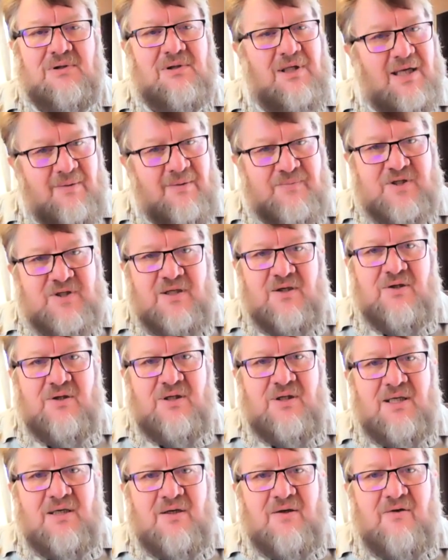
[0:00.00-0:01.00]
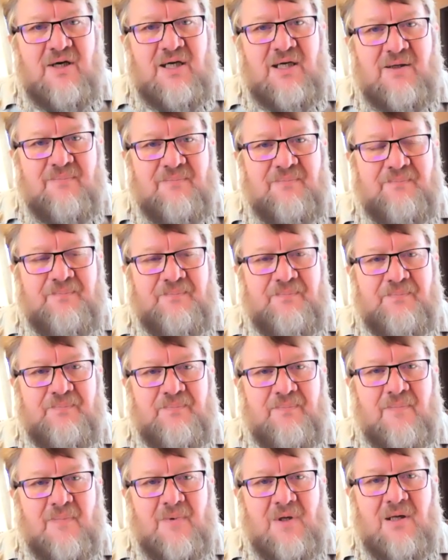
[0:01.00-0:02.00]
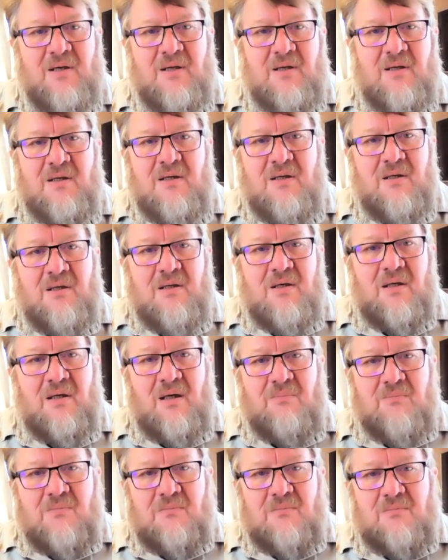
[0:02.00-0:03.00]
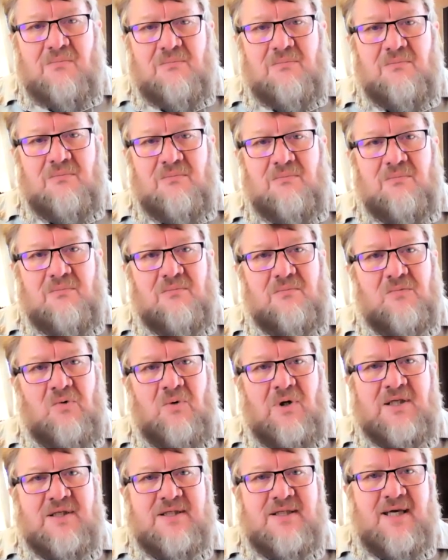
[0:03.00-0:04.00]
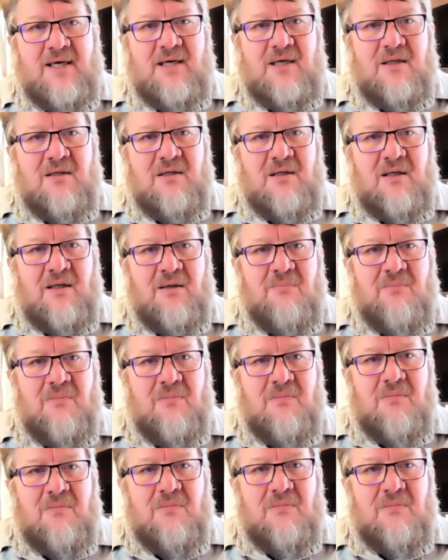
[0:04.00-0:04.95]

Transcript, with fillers: Absolutely agree. Um, One second. Um,